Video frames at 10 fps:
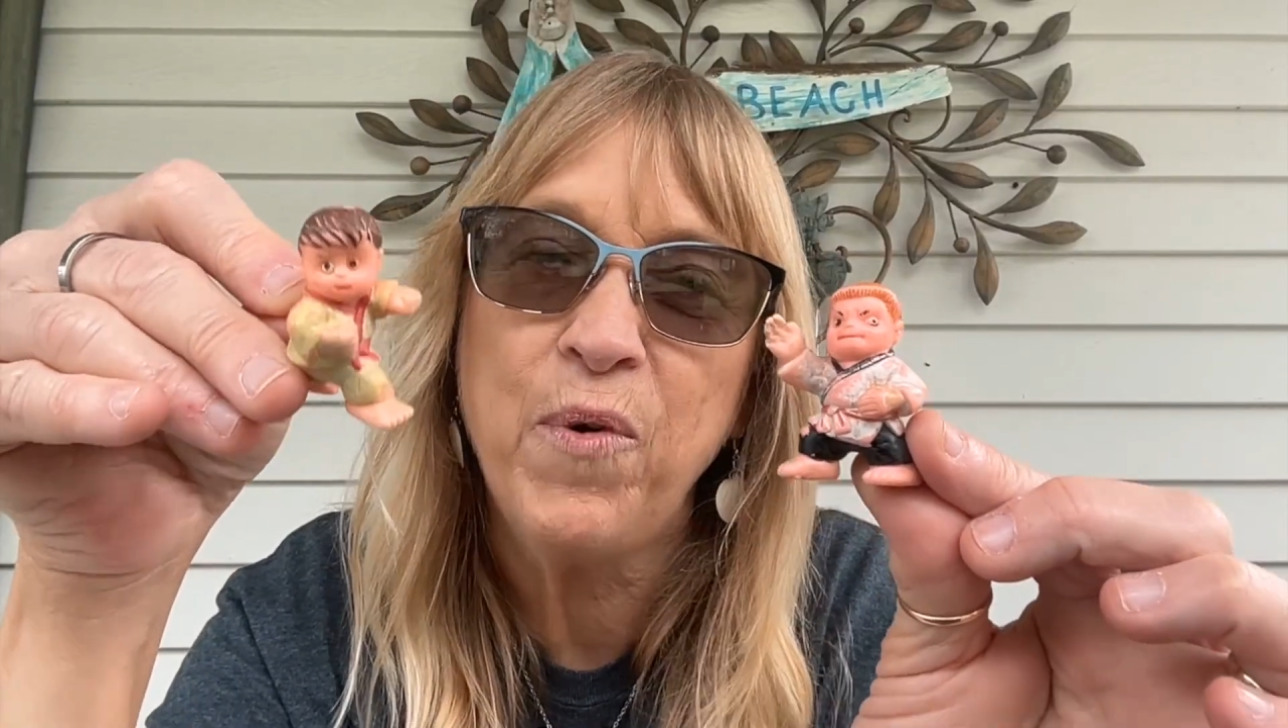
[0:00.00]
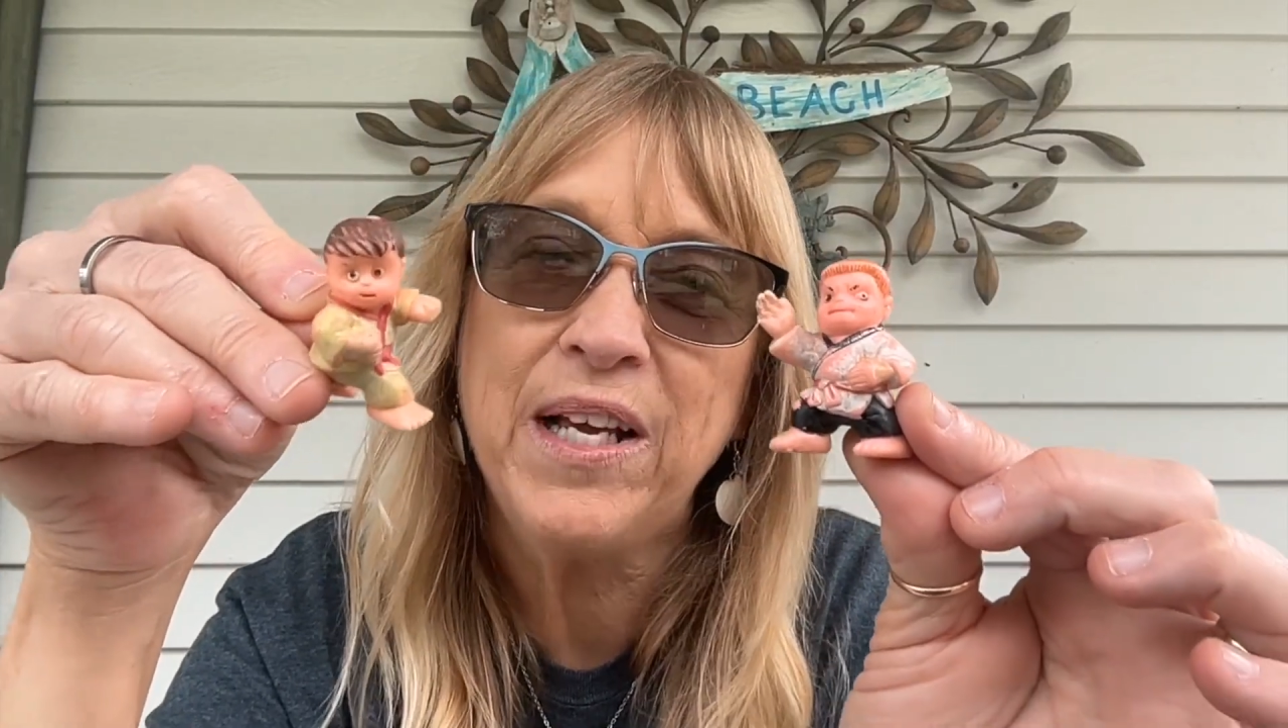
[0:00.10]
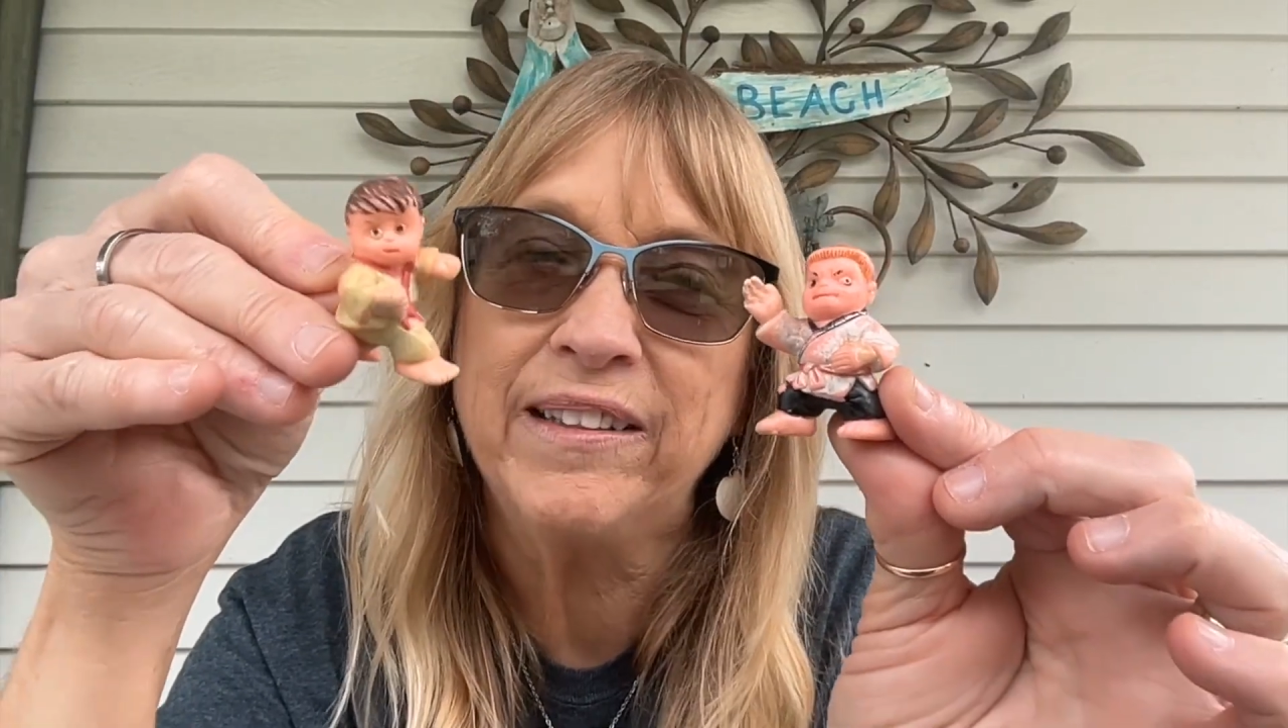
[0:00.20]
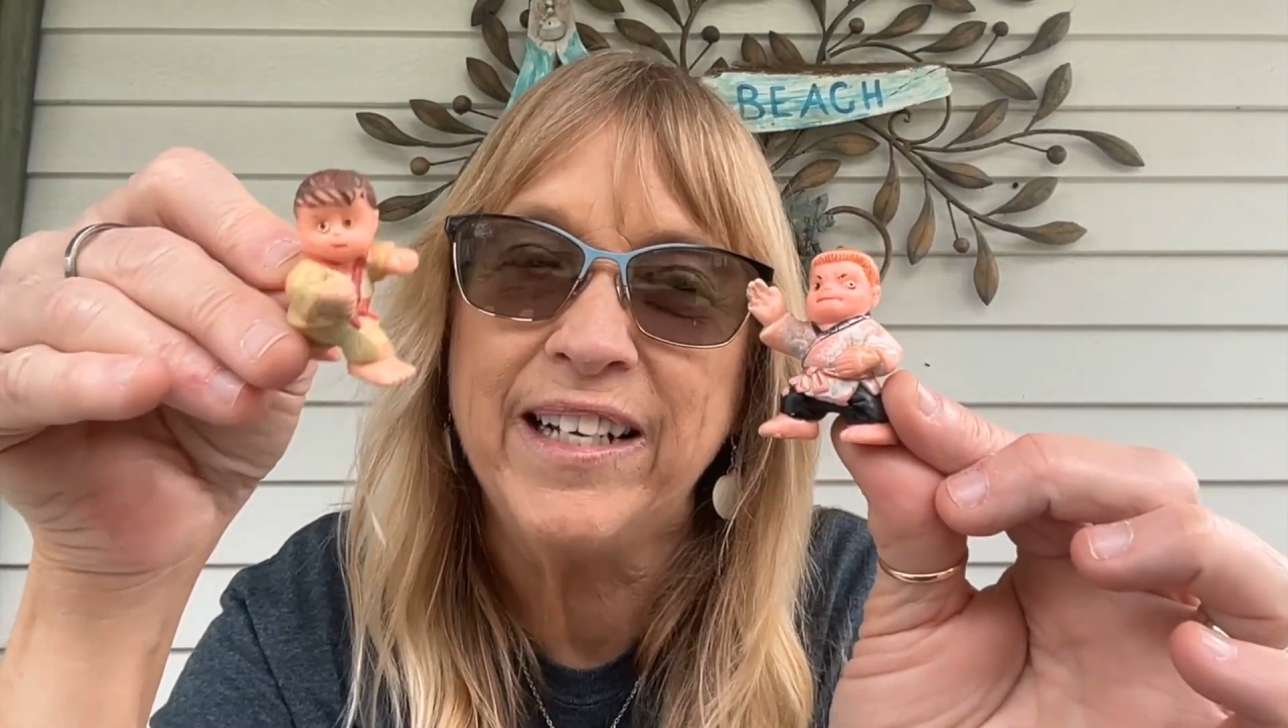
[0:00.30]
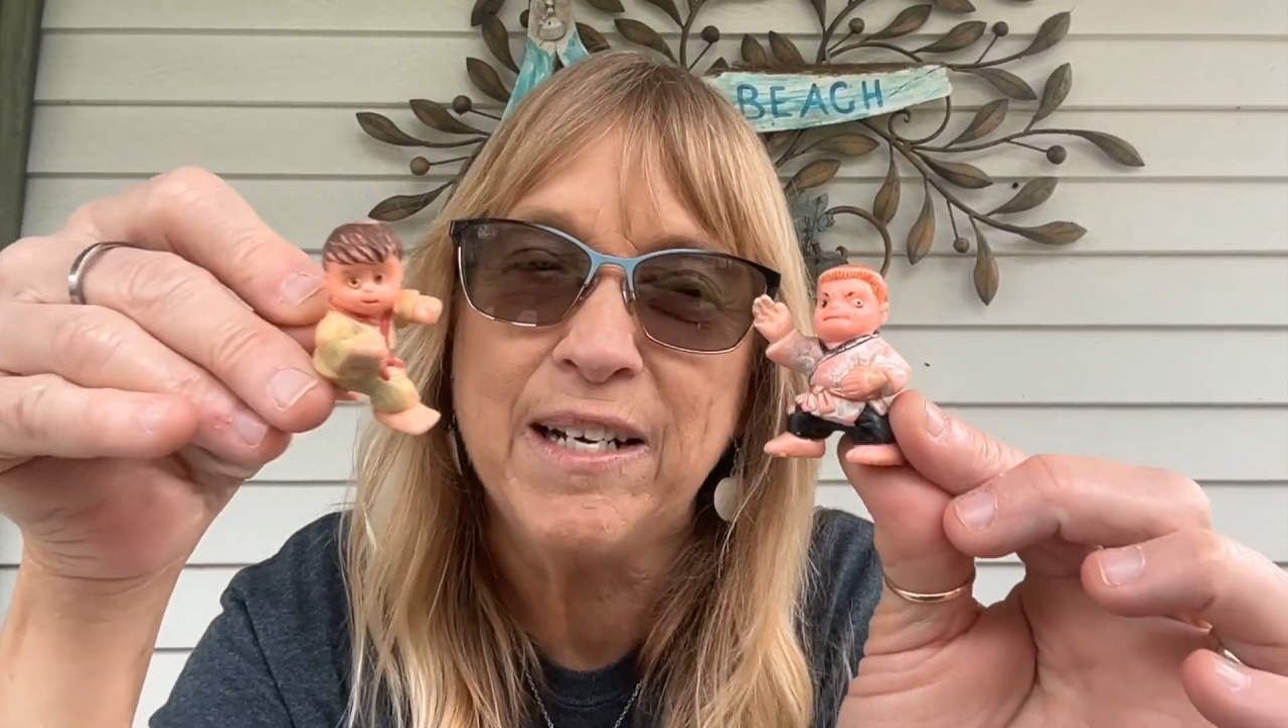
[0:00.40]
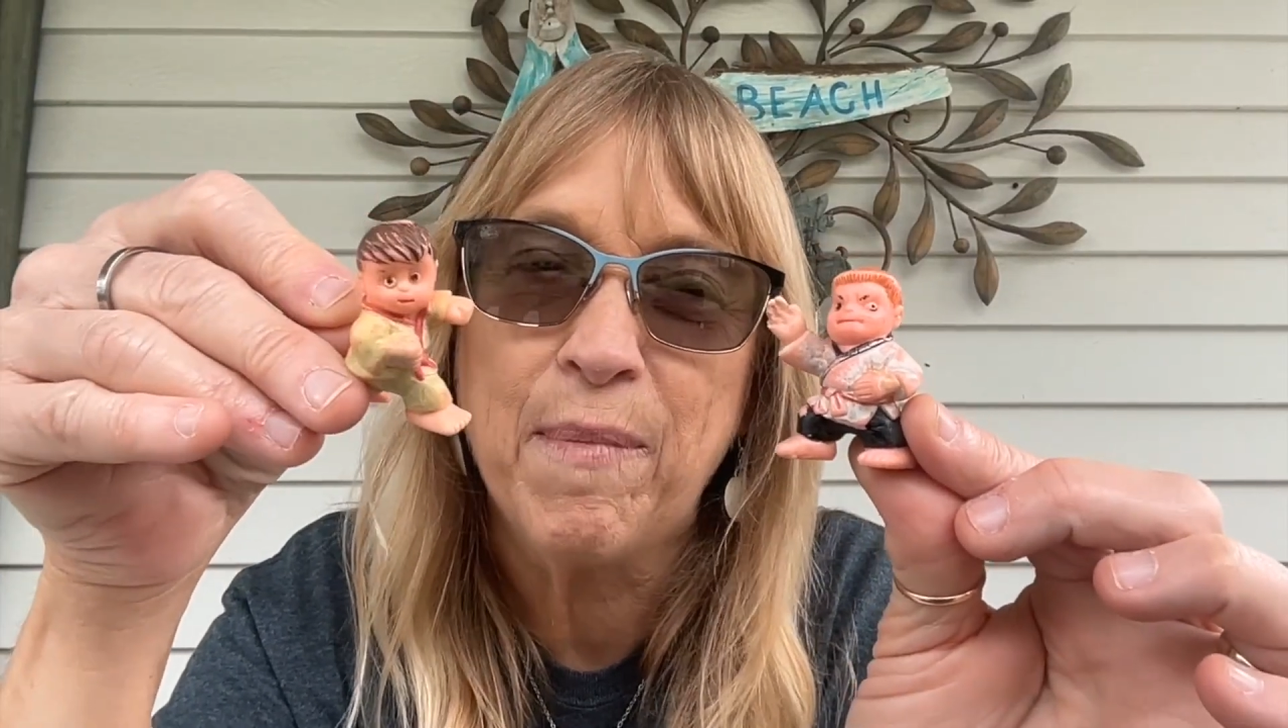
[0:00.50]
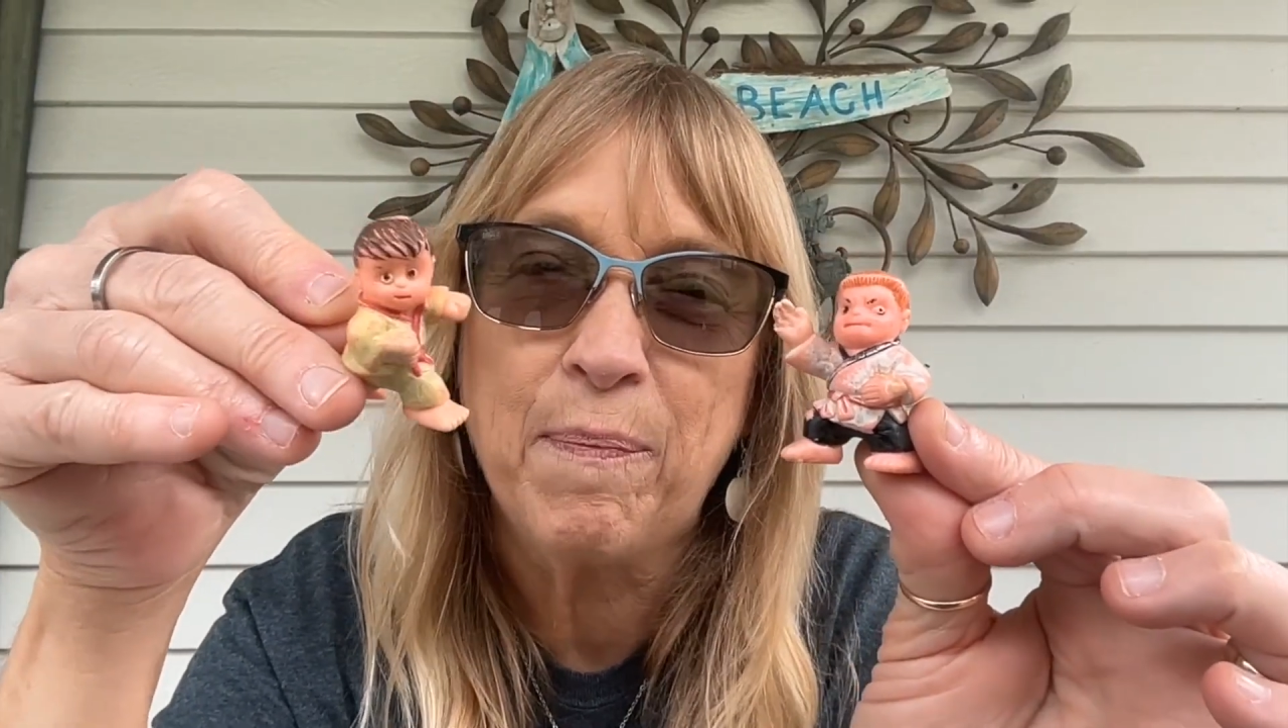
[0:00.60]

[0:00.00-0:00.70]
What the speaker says: We cleaned them